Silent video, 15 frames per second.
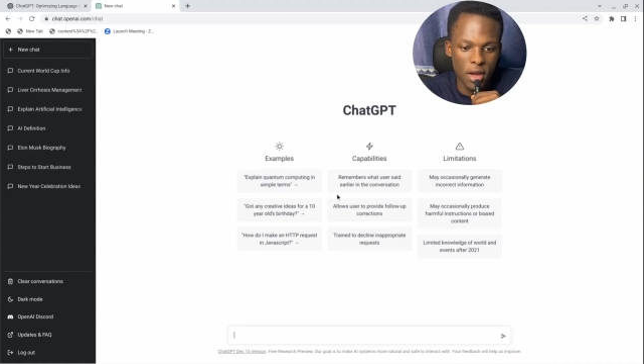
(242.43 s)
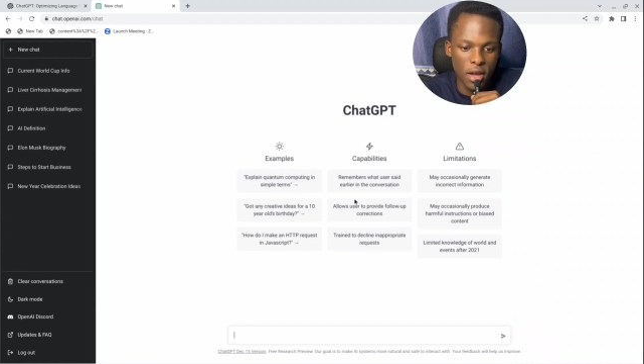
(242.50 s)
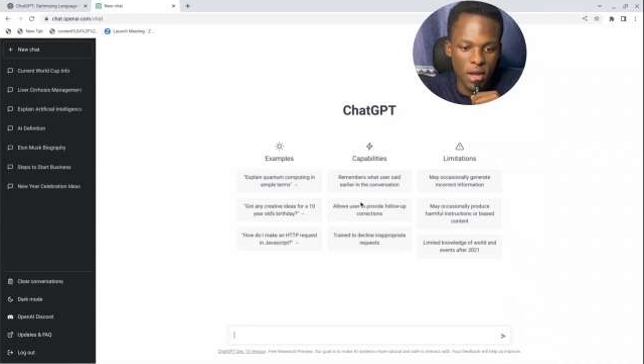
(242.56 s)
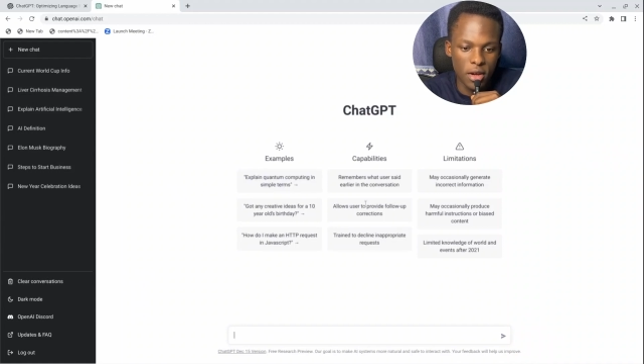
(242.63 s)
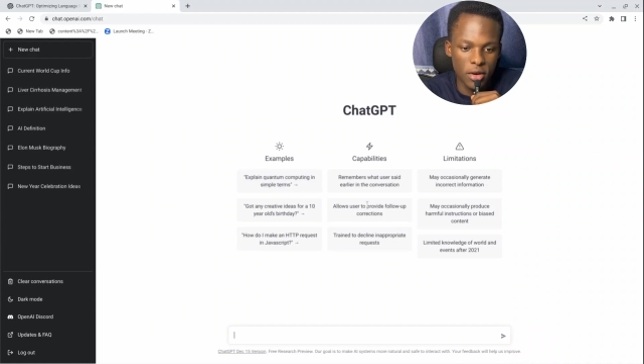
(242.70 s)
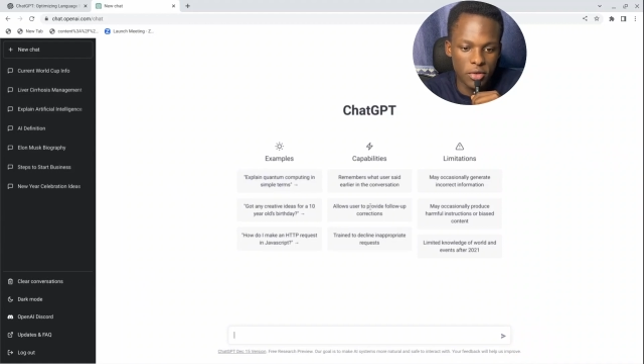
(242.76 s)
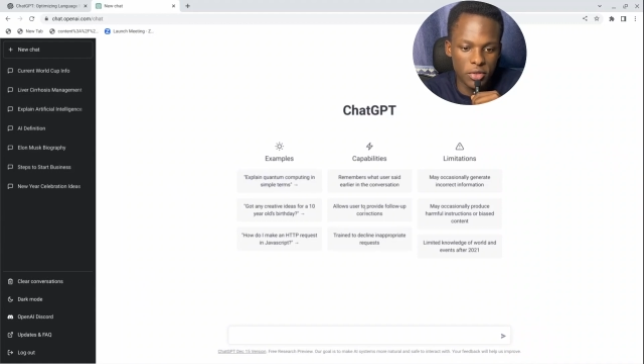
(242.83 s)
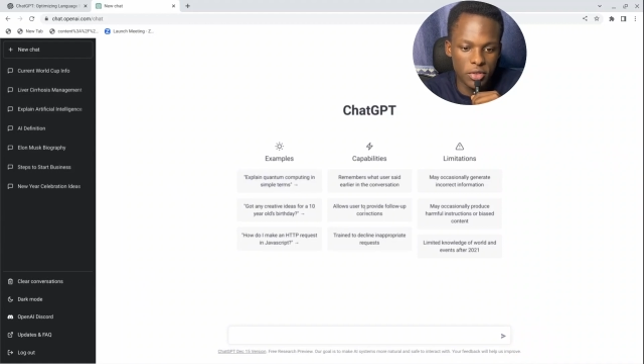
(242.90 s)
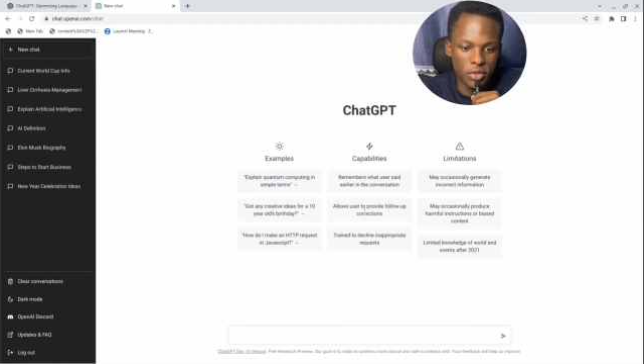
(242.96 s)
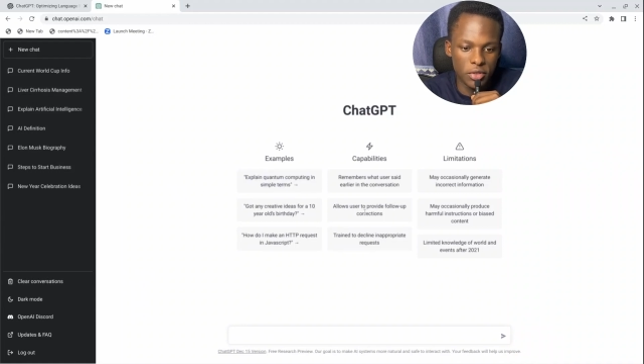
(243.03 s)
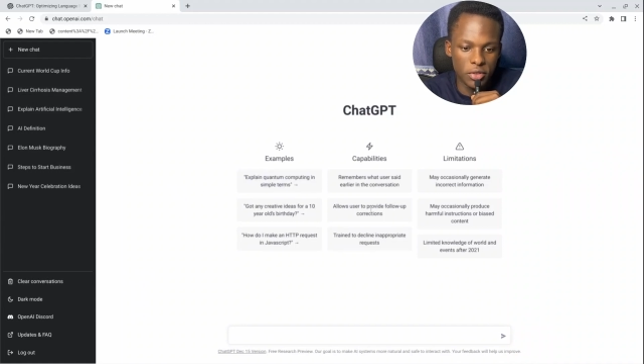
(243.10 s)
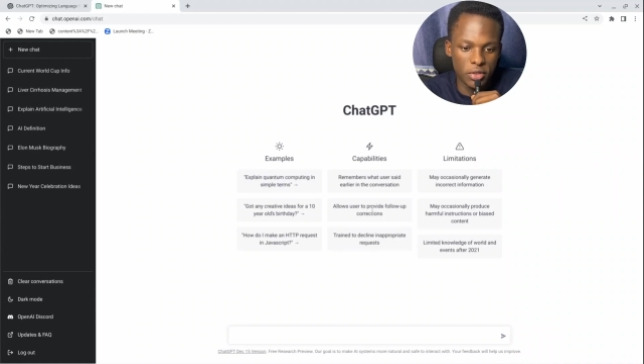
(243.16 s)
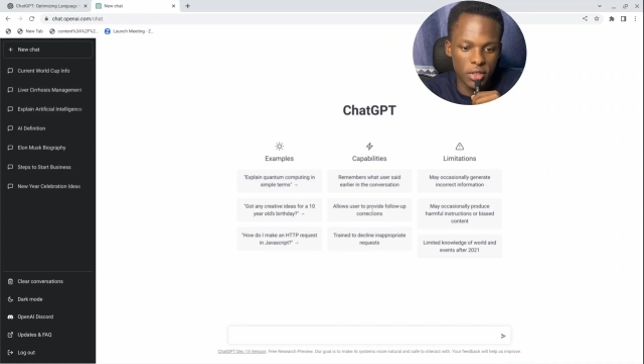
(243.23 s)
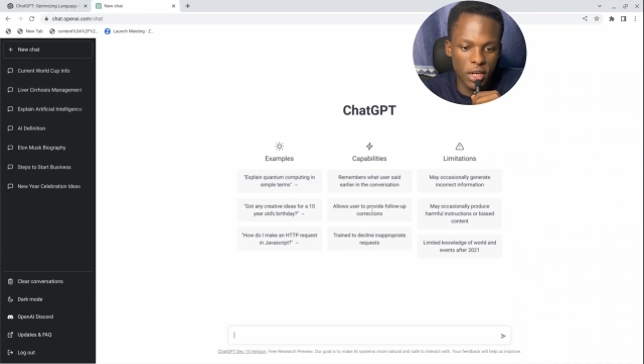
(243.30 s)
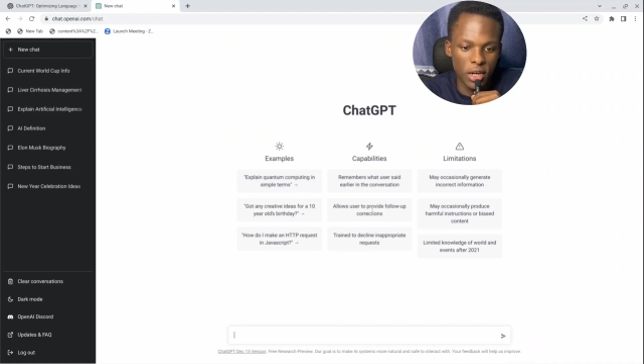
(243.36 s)
and
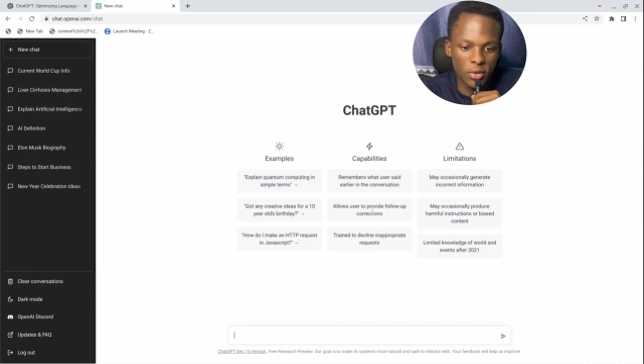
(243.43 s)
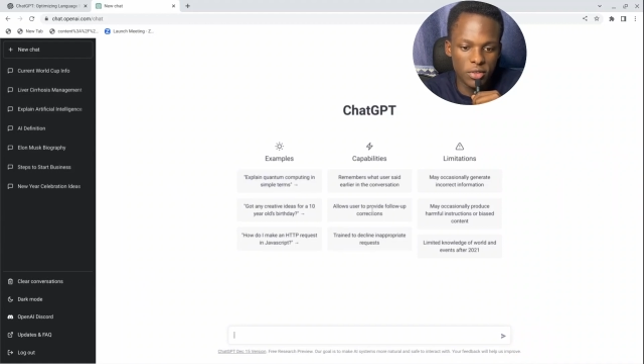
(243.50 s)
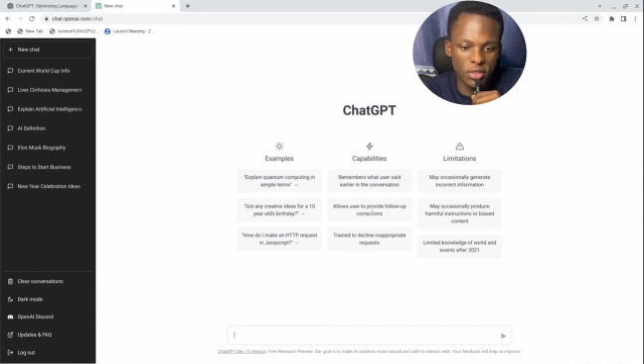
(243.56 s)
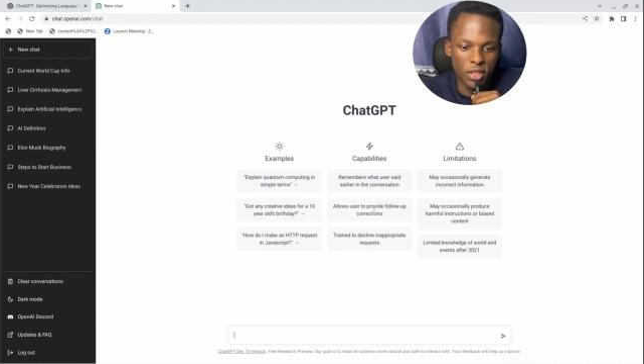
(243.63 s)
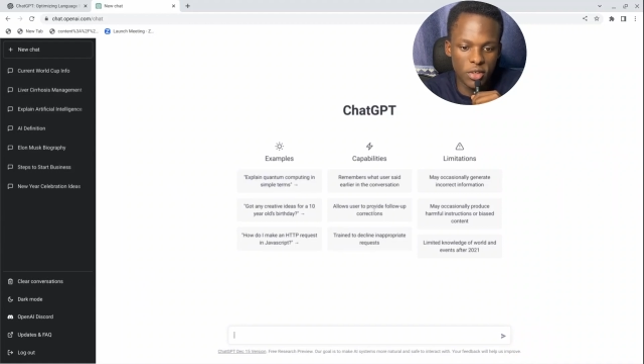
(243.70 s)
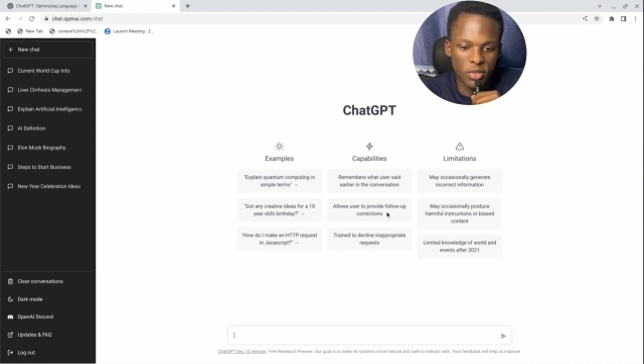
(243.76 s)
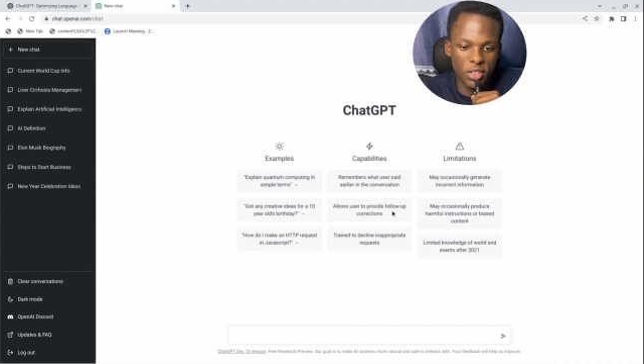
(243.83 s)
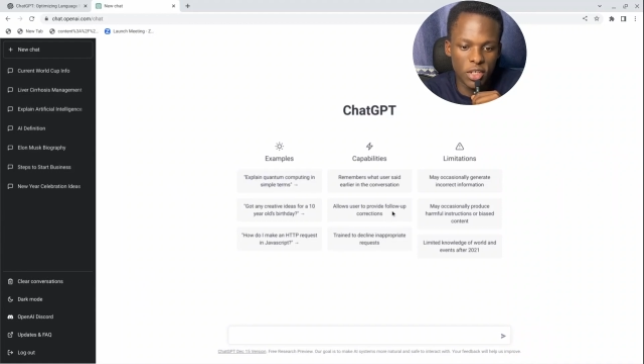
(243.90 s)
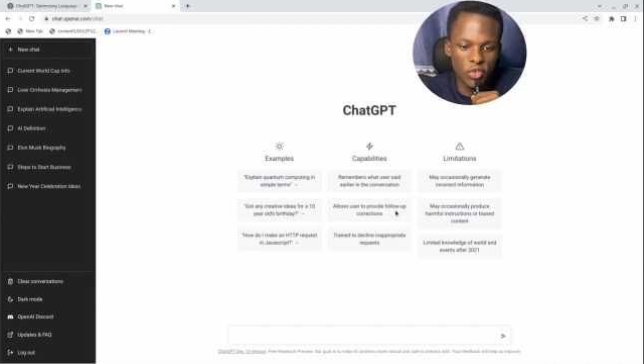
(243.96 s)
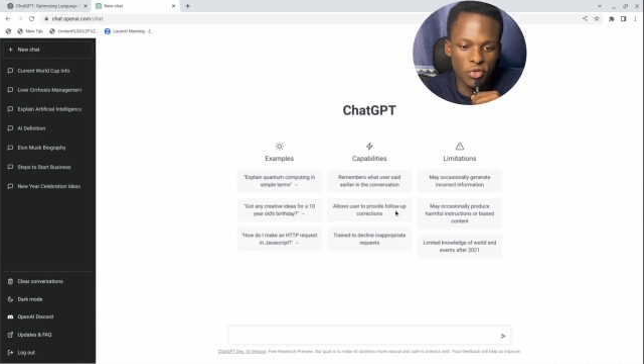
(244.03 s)
also allows the user